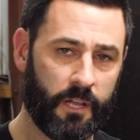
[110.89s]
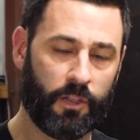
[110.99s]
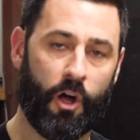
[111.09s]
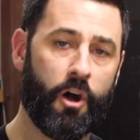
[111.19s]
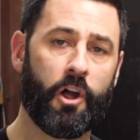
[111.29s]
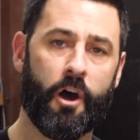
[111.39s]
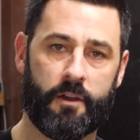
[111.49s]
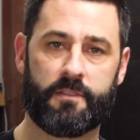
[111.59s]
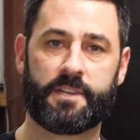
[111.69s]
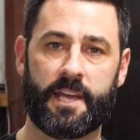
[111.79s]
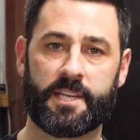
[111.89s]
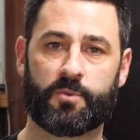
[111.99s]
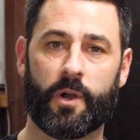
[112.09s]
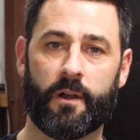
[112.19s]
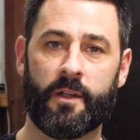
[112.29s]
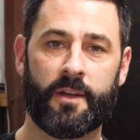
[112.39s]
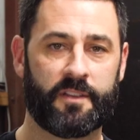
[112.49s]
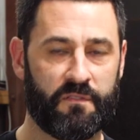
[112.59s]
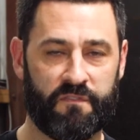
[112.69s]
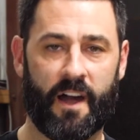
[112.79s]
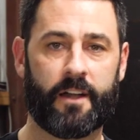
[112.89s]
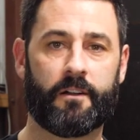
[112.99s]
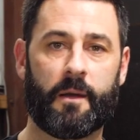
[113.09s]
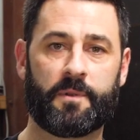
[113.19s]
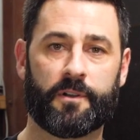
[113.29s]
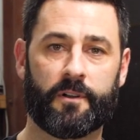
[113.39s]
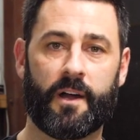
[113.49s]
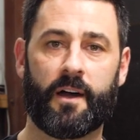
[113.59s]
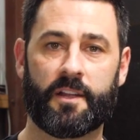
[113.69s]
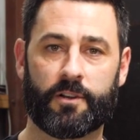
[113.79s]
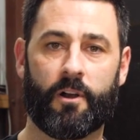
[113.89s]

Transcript: Long gone are the days where you fire up your